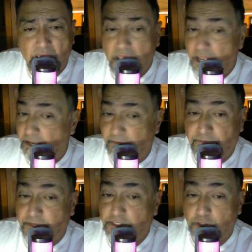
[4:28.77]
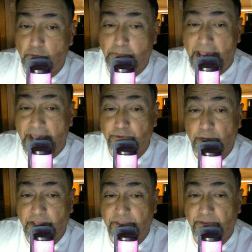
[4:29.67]
if he's so bad
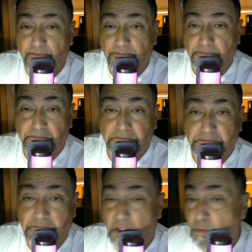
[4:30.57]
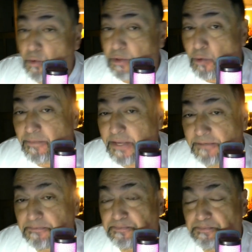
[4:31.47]
with women.
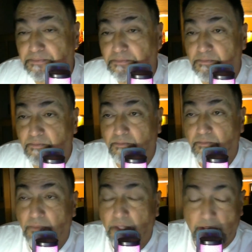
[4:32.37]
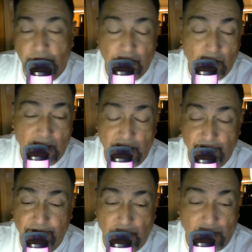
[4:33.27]
You know,
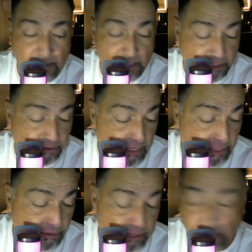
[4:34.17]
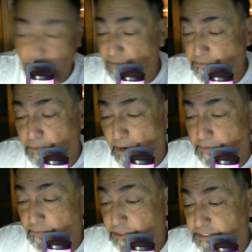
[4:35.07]
I do have a
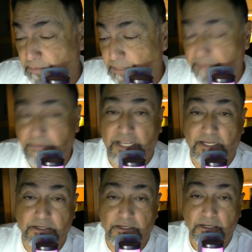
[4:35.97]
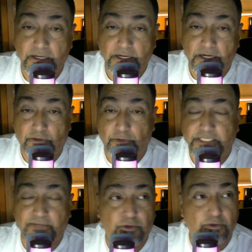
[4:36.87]
problem with somebody being
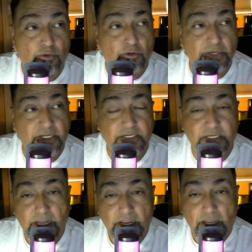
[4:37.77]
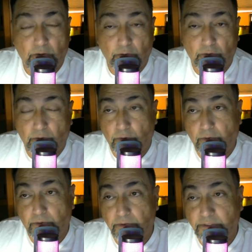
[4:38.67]
aggressive with a woman
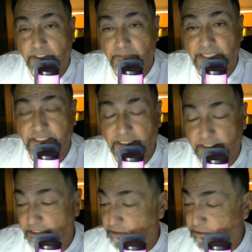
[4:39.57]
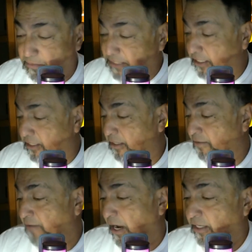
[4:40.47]
or domestic
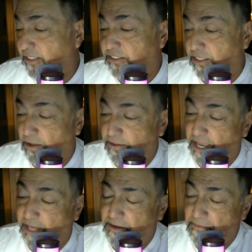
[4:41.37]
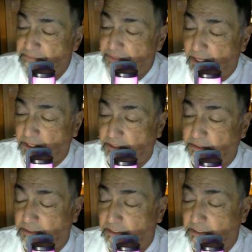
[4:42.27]
violence and all that. On